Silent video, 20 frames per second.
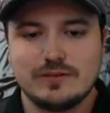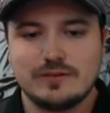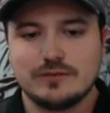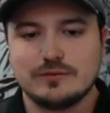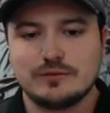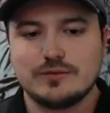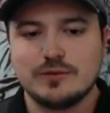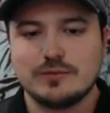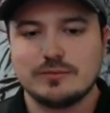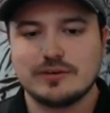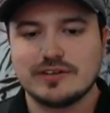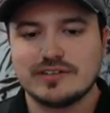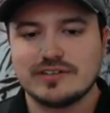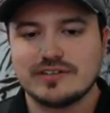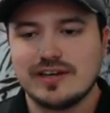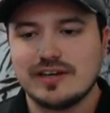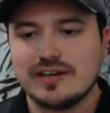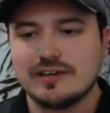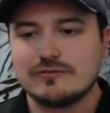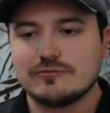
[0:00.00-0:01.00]
super
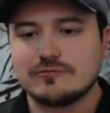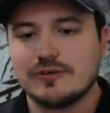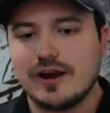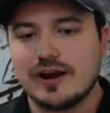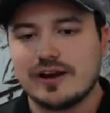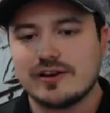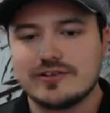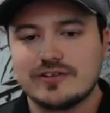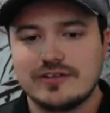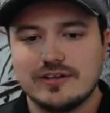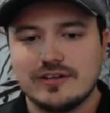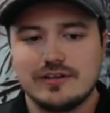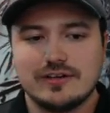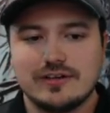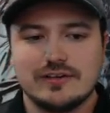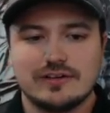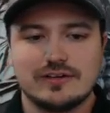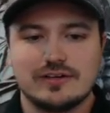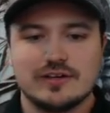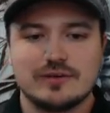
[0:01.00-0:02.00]
exciting and fresh.
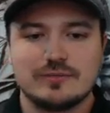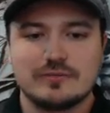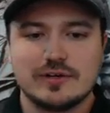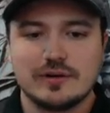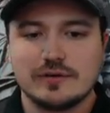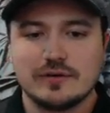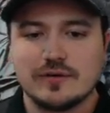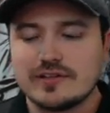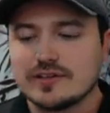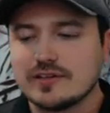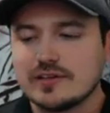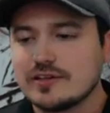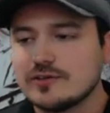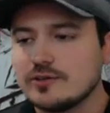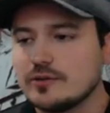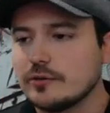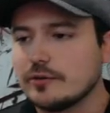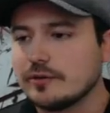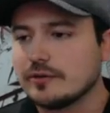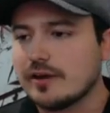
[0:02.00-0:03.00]
This is
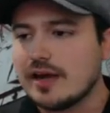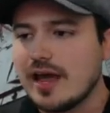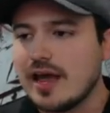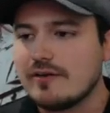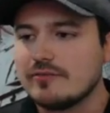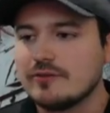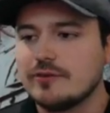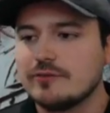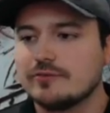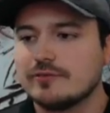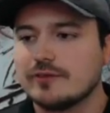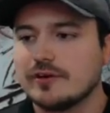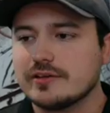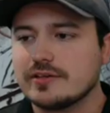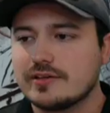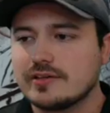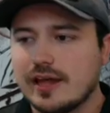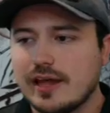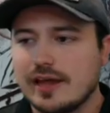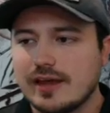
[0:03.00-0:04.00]
also a great avenue for
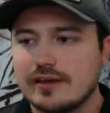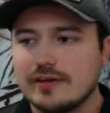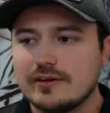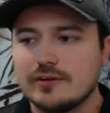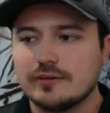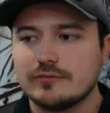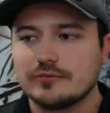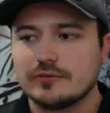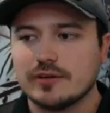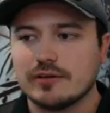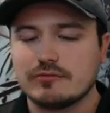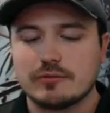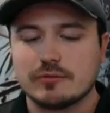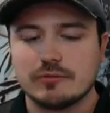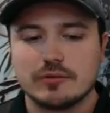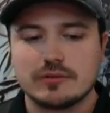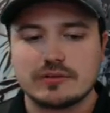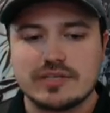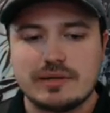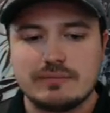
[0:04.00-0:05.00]
us to add, for a living
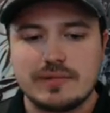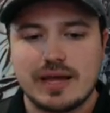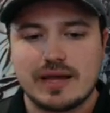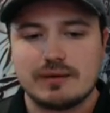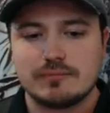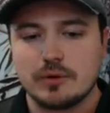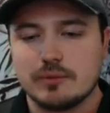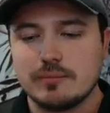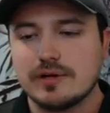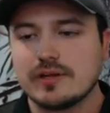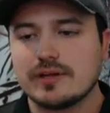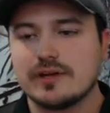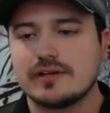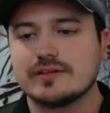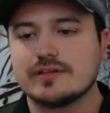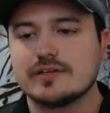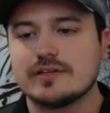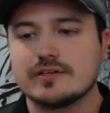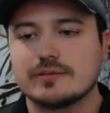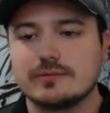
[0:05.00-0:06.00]
role team to add permanent
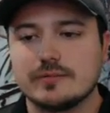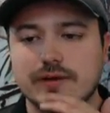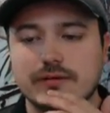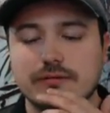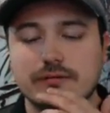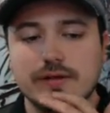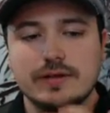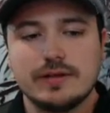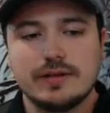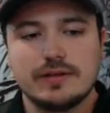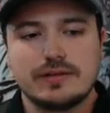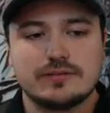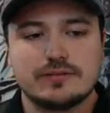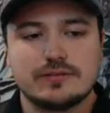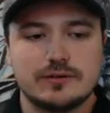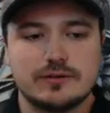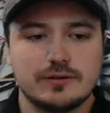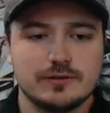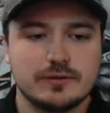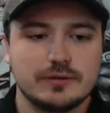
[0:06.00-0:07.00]
content as well.
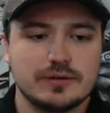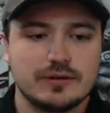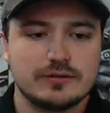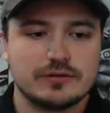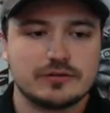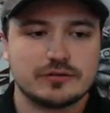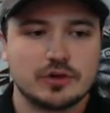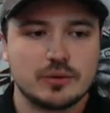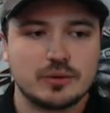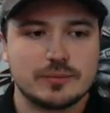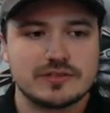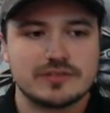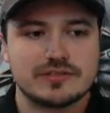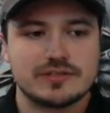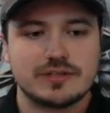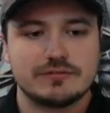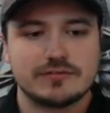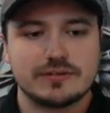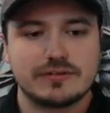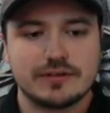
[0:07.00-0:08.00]
So there's a whole bunch of
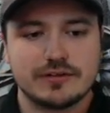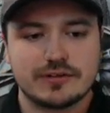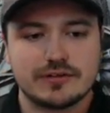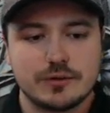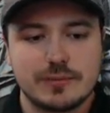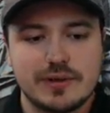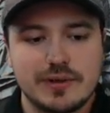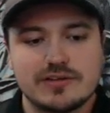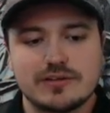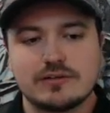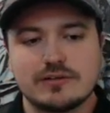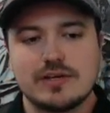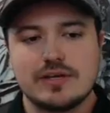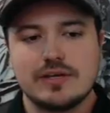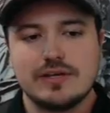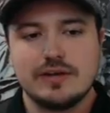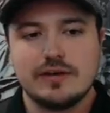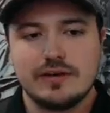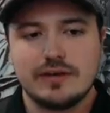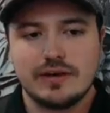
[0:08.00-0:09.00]
stuff in here. So
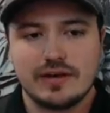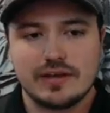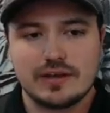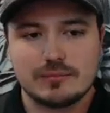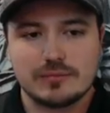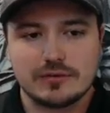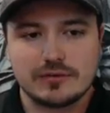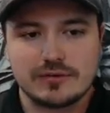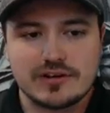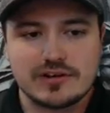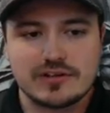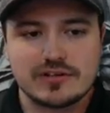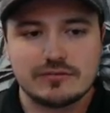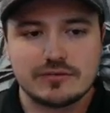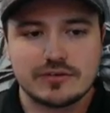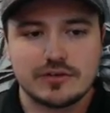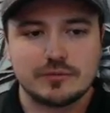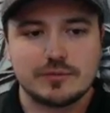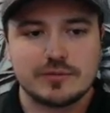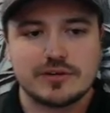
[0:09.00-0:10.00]
basically, the progression
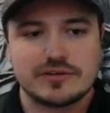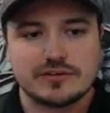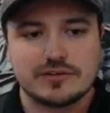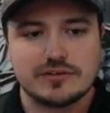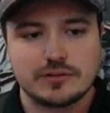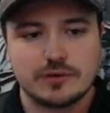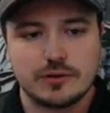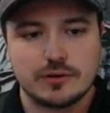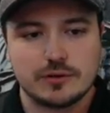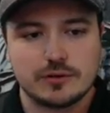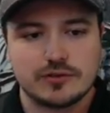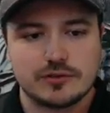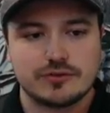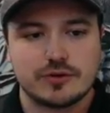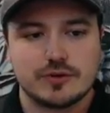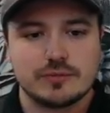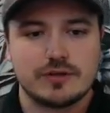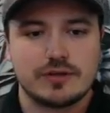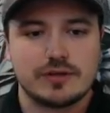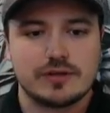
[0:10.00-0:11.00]
of guild missions goes
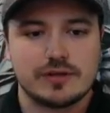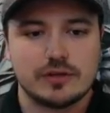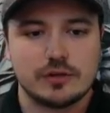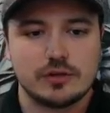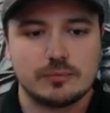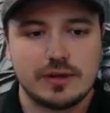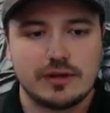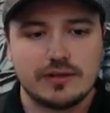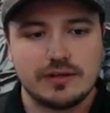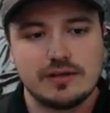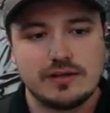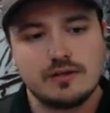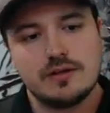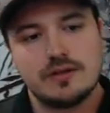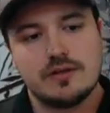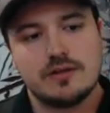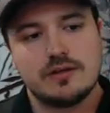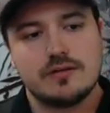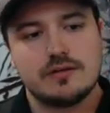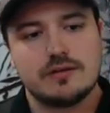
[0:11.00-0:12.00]
from guild bounty,
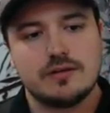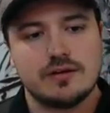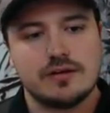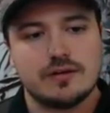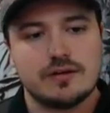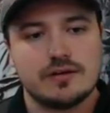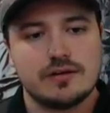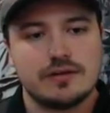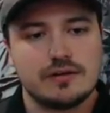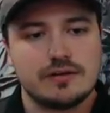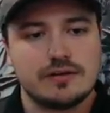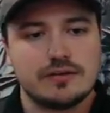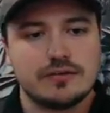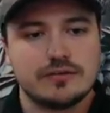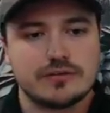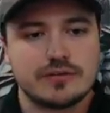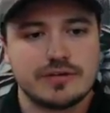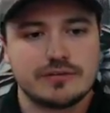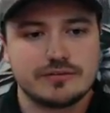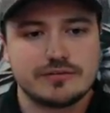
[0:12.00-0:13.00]
and
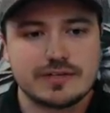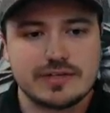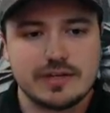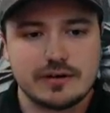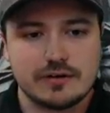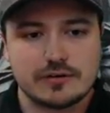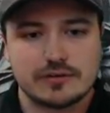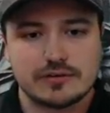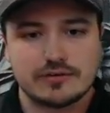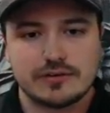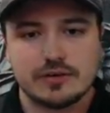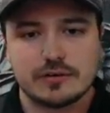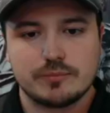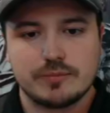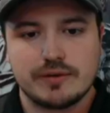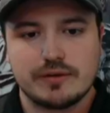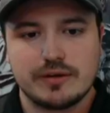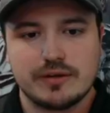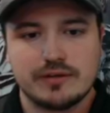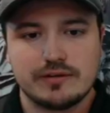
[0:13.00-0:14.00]
there's different tiers of guild
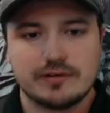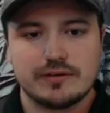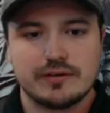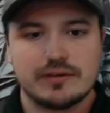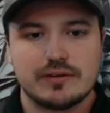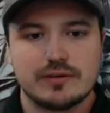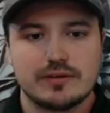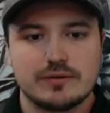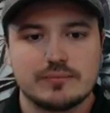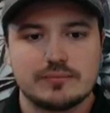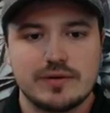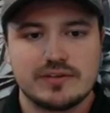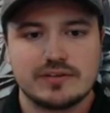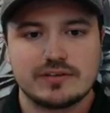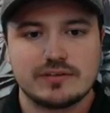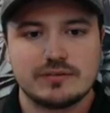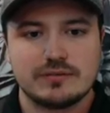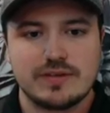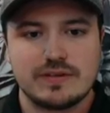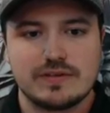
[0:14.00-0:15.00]
bounty.
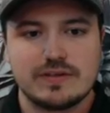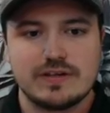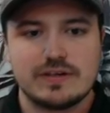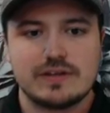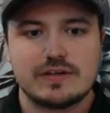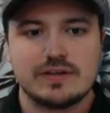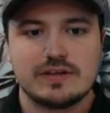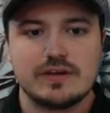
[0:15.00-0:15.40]
Basically, the